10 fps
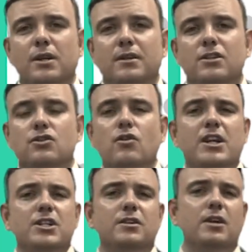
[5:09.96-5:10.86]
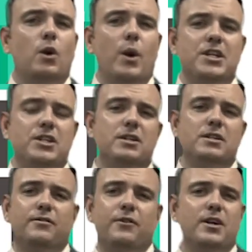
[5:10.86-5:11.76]
can structure the
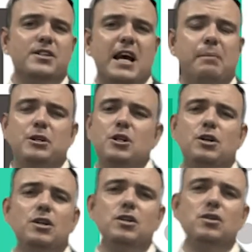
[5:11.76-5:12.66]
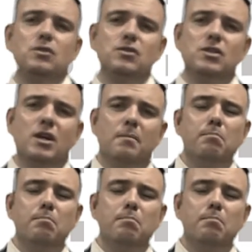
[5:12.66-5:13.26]
questions. For example, you can use uh,